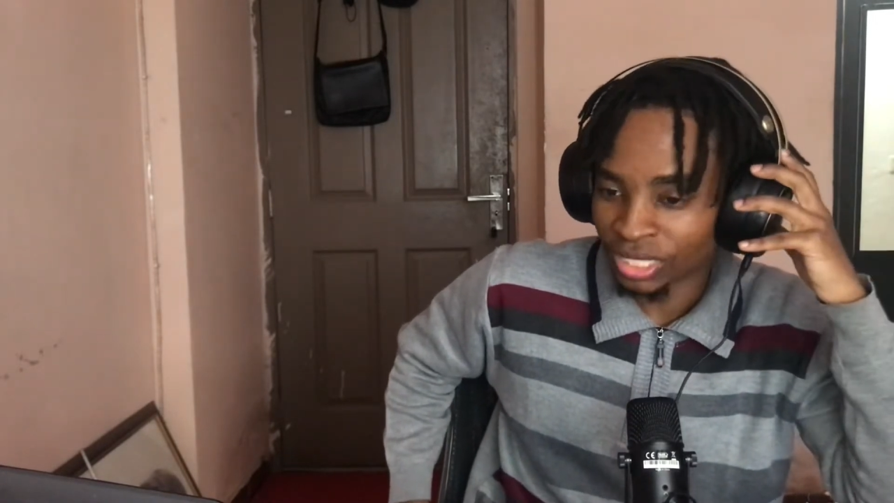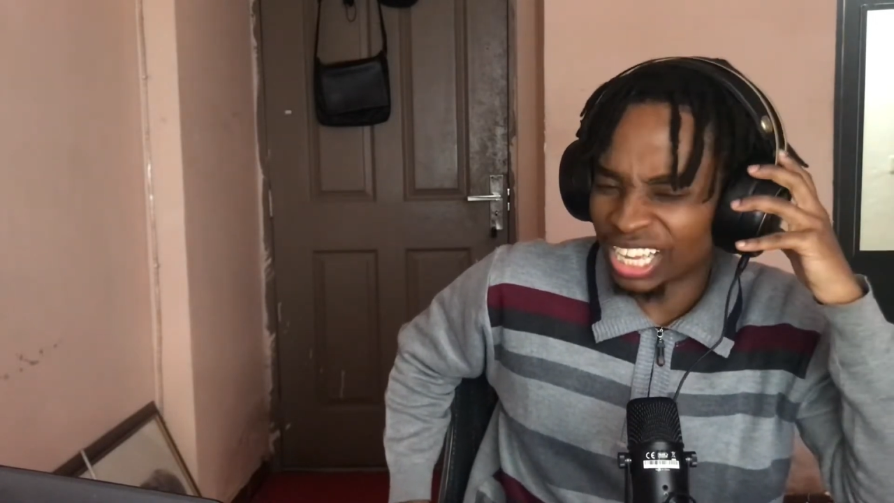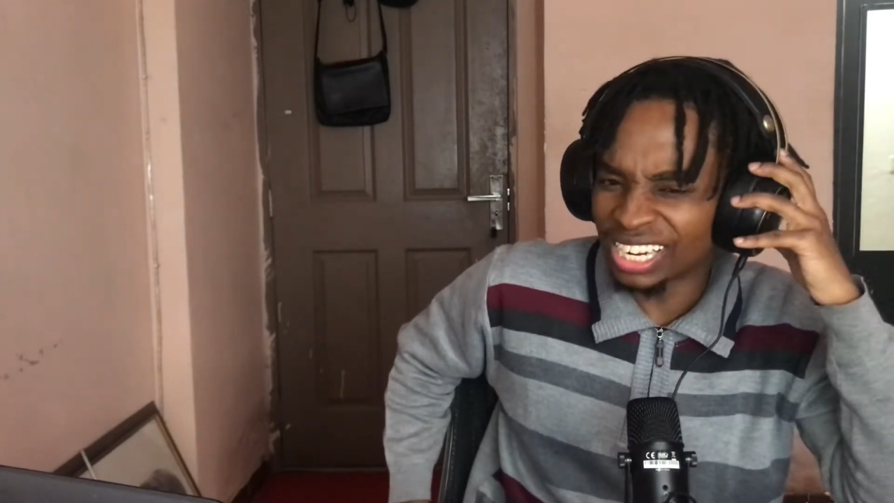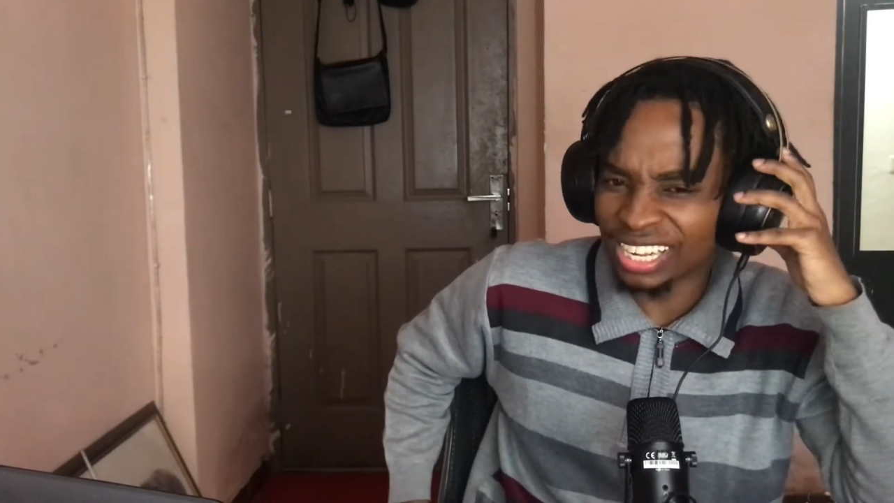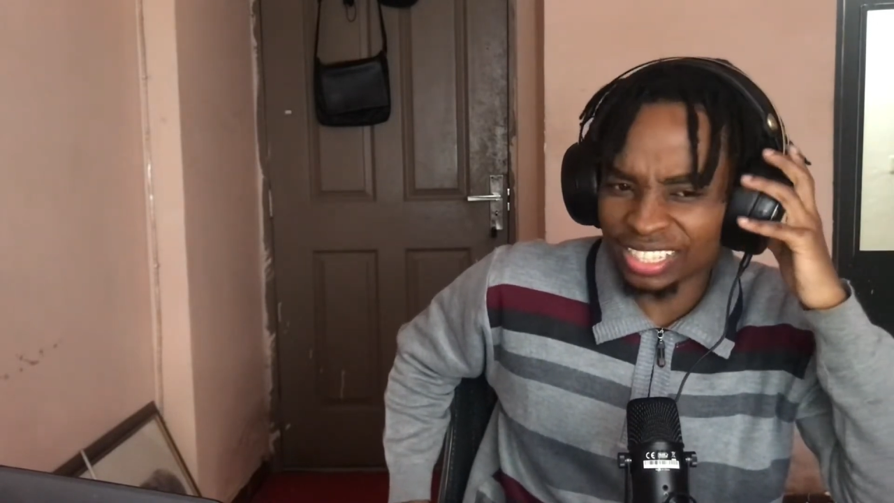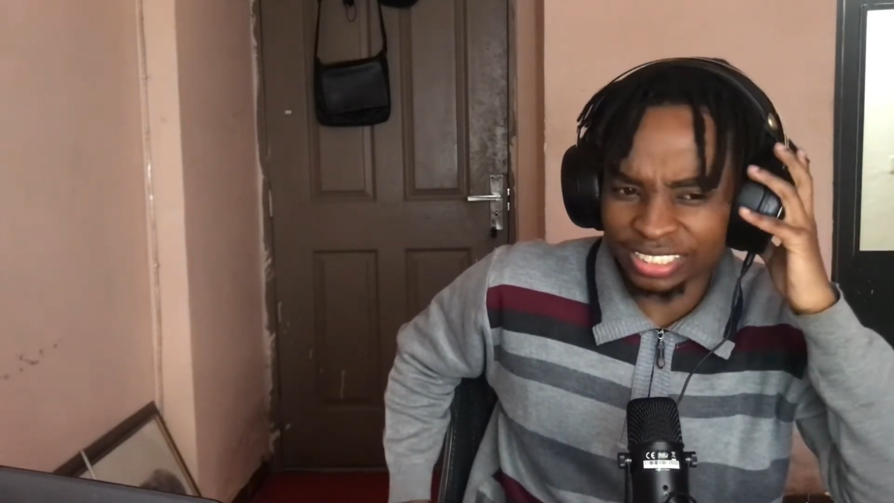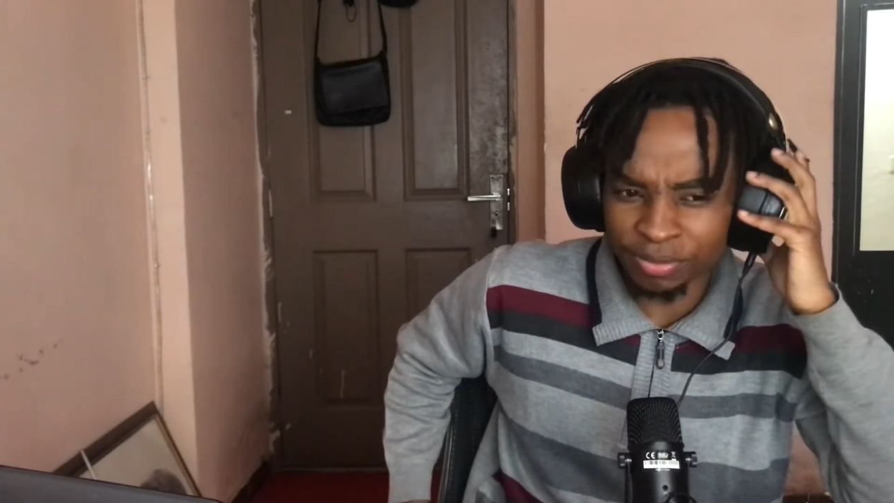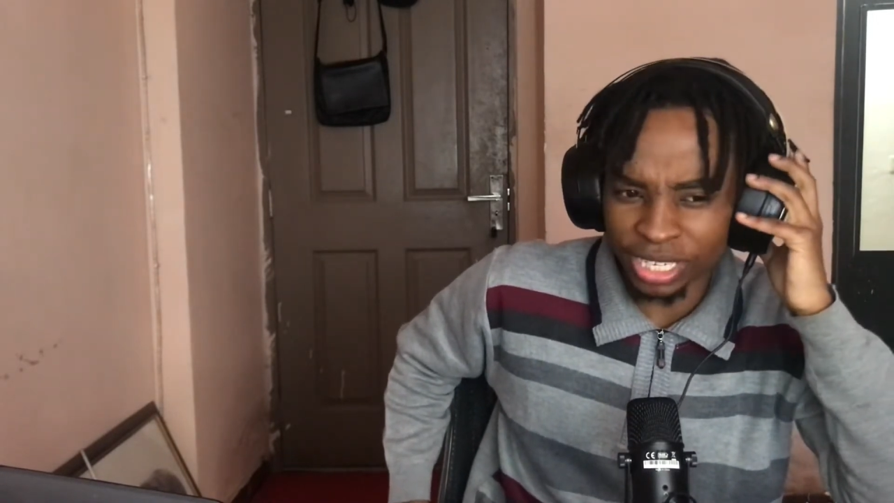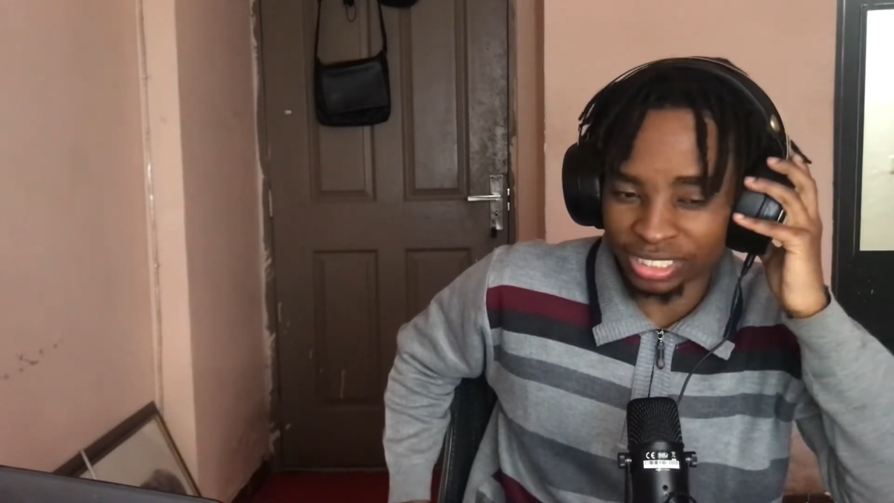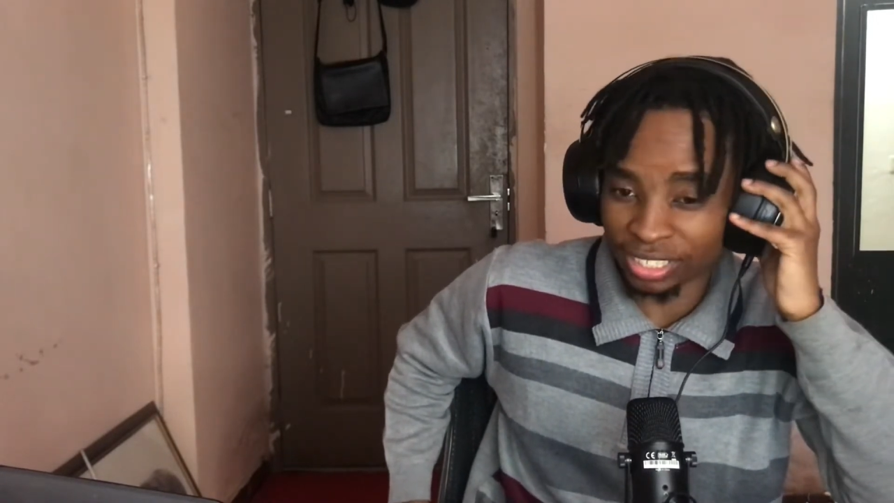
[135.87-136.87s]
And another team
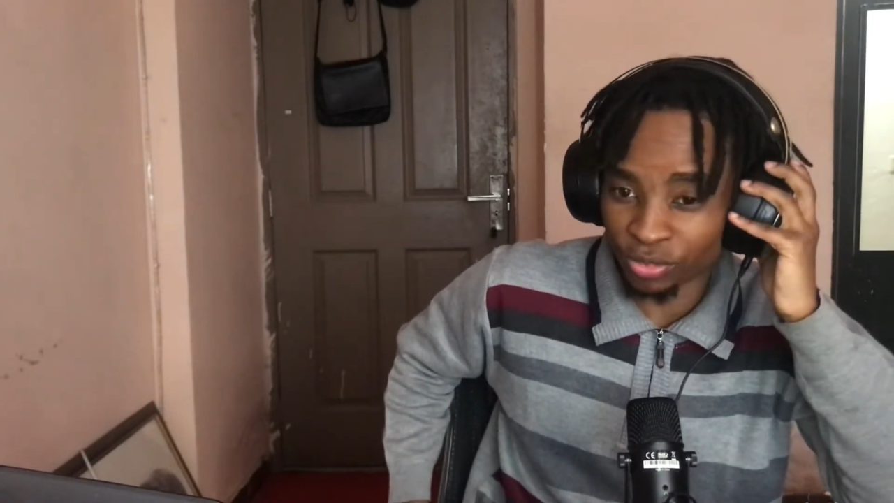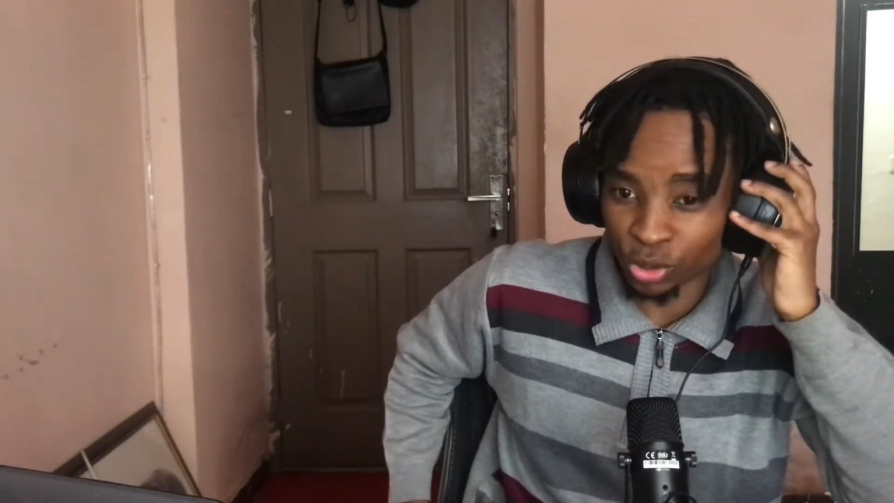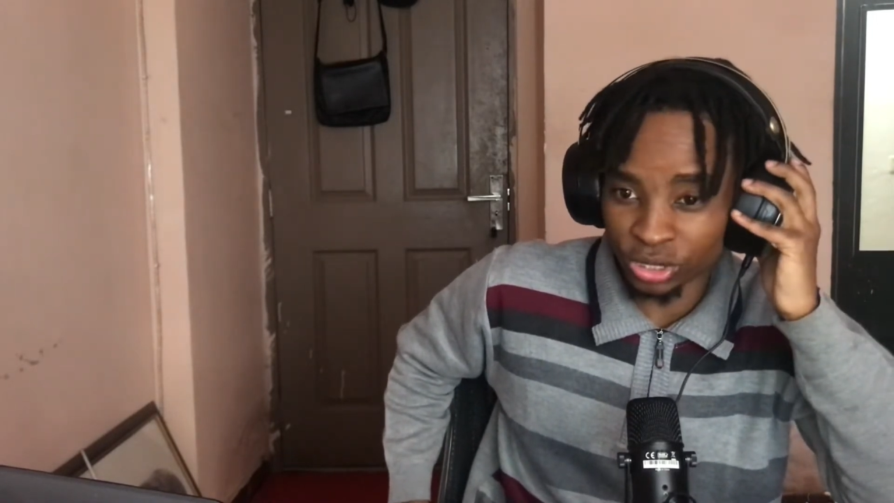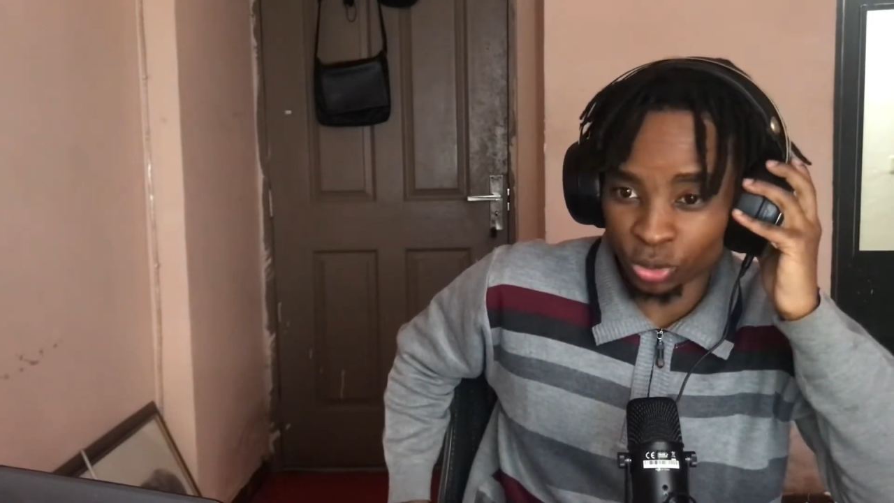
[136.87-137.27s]
that has never won the